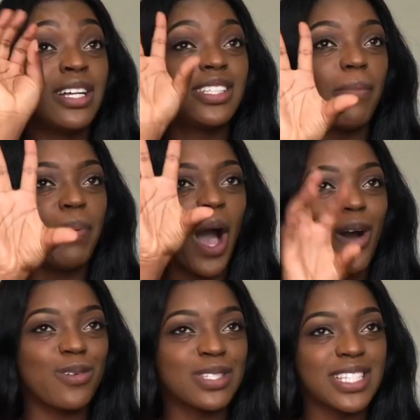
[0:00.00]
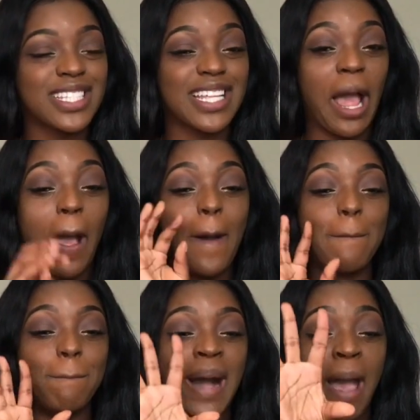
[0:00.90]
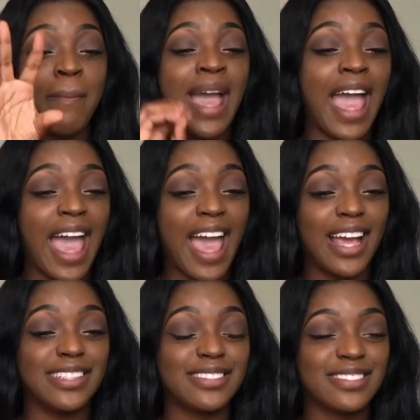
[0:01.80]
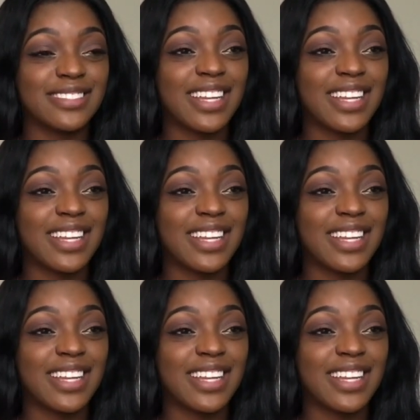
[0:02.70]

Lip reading: to post my man.